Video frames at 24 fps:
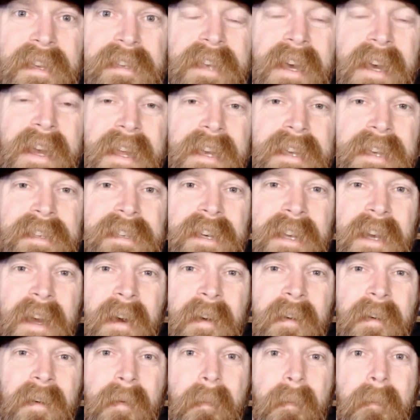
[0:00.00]
that he's going
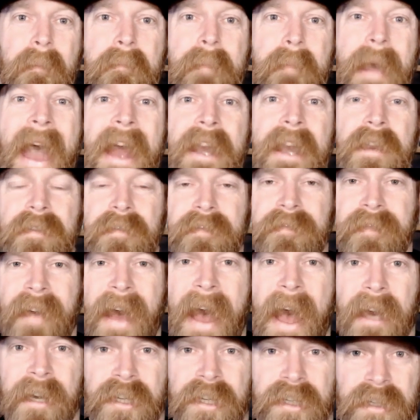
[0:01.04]
to
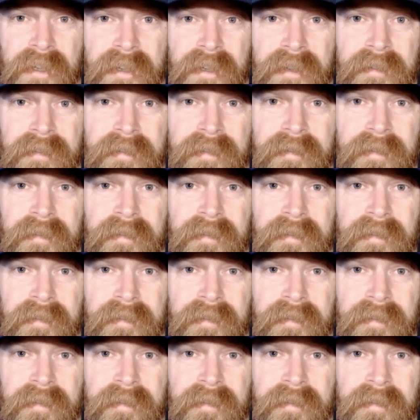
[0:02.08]
manufacture,